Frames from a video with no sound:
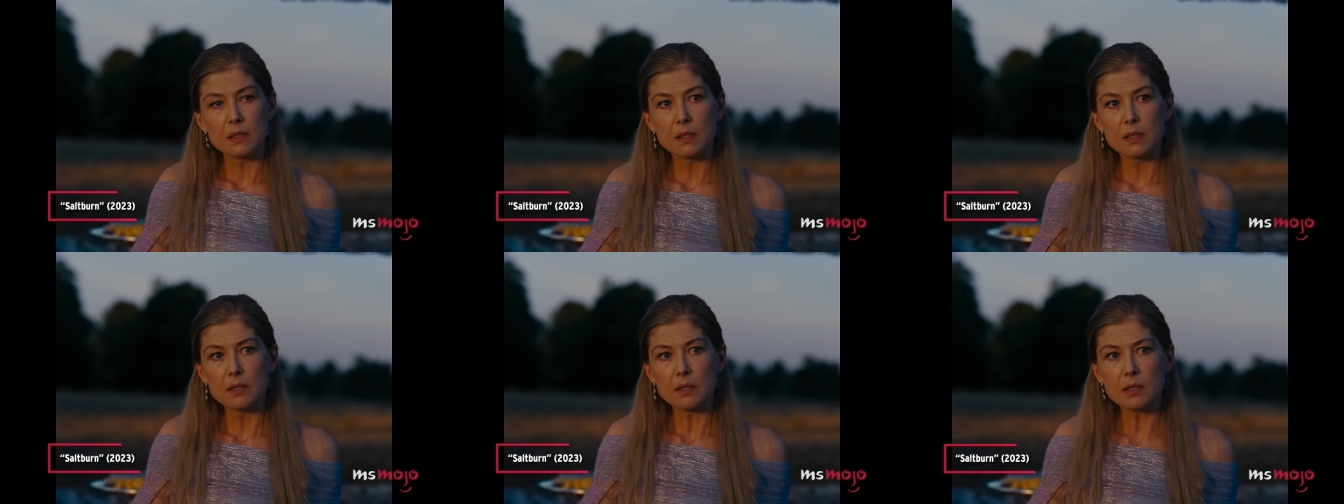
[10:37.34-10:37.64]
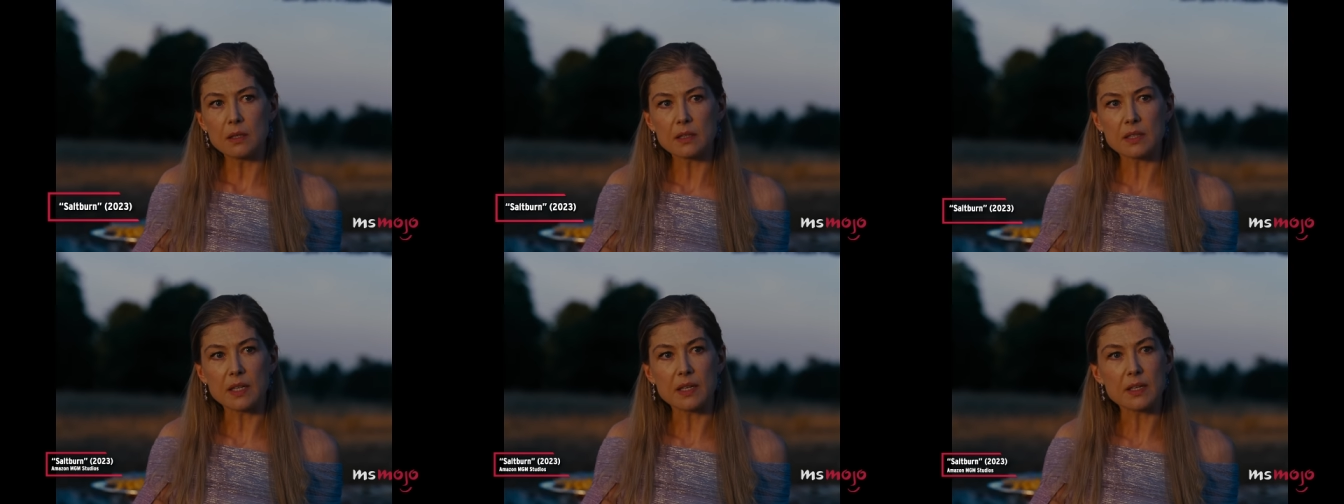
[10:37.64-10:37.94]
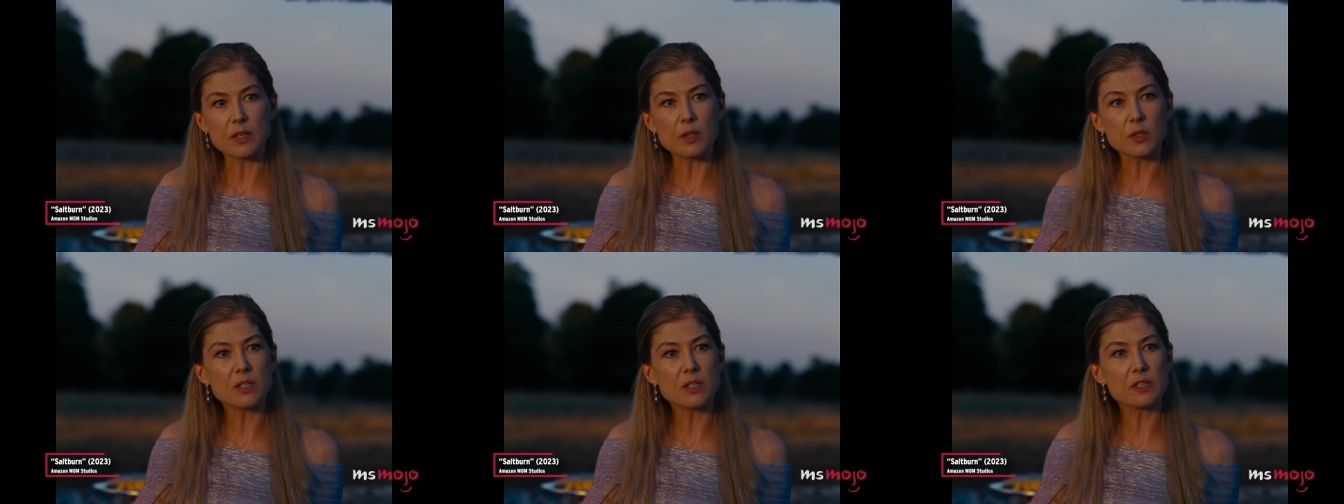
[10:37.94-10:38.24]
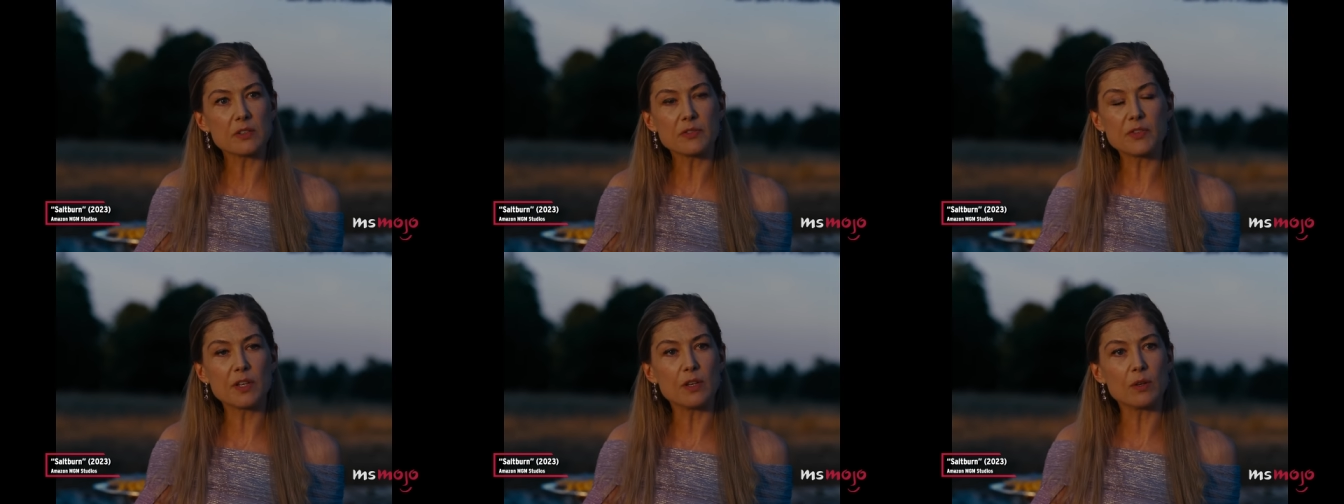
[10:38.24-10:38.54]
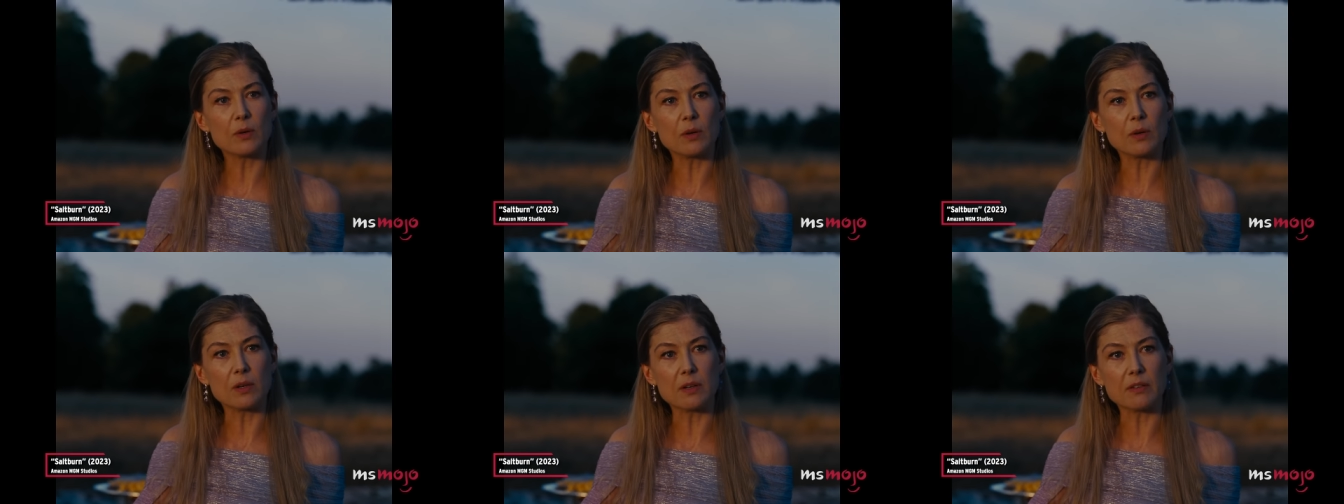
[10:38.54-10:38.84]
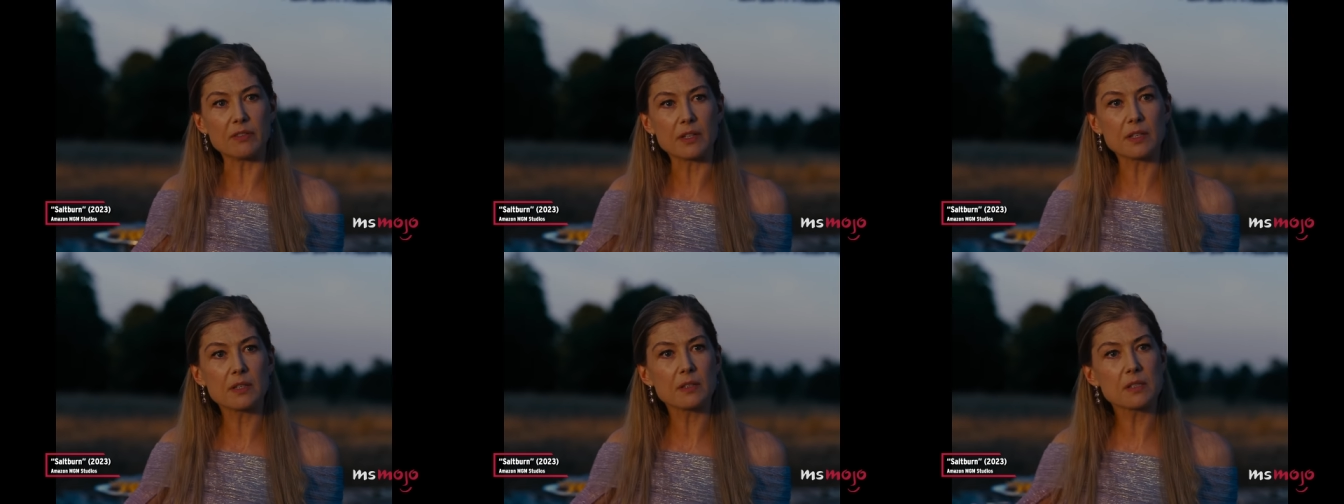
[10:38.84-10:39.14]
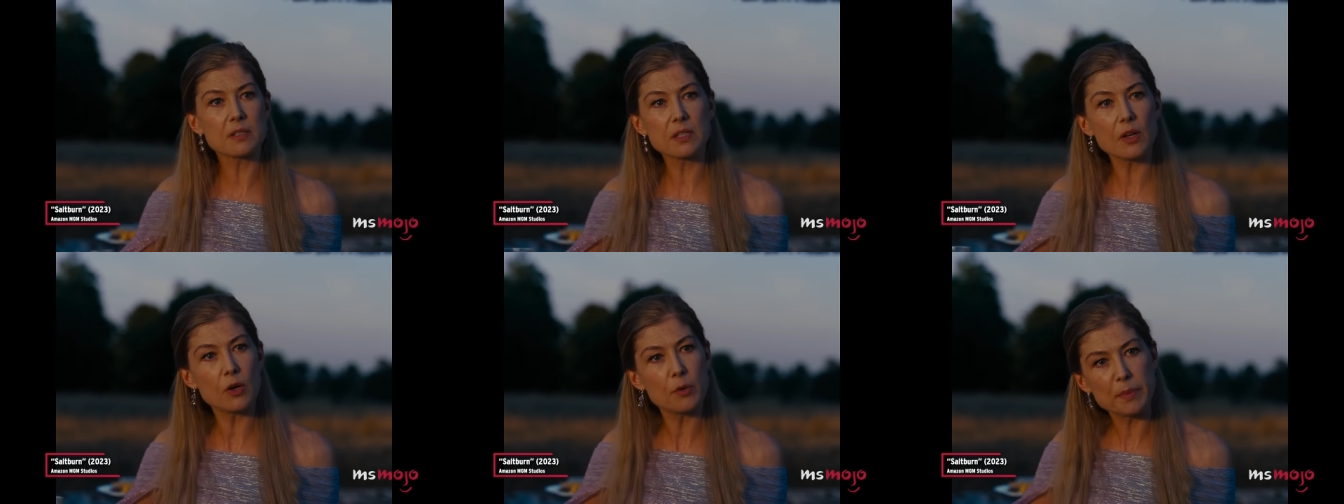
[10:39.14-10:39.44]
Oh, thank goodness for you, Oliver. You're
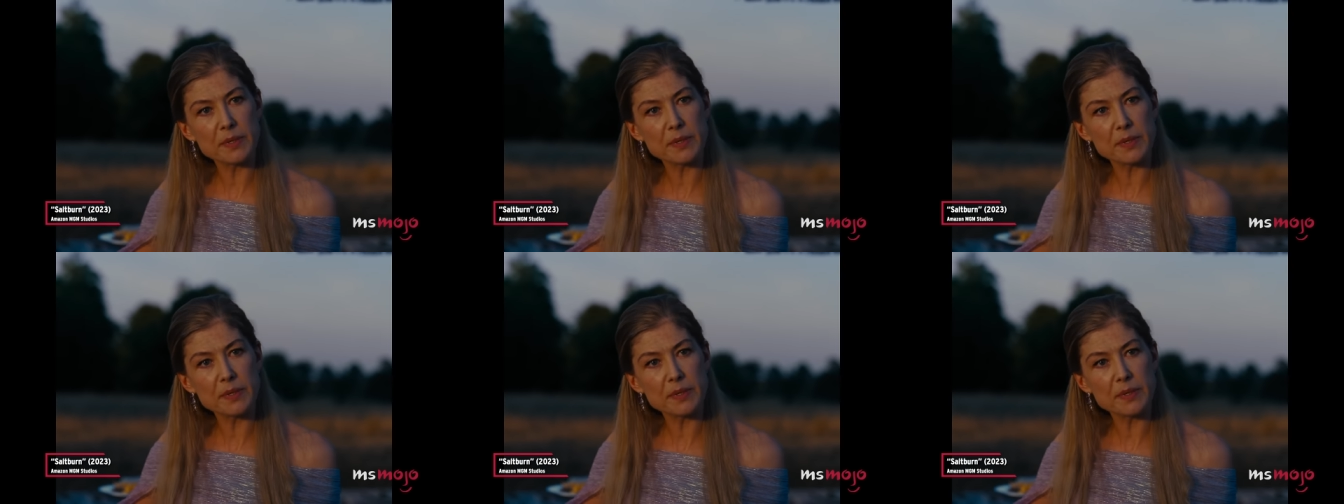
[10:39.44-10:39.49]
so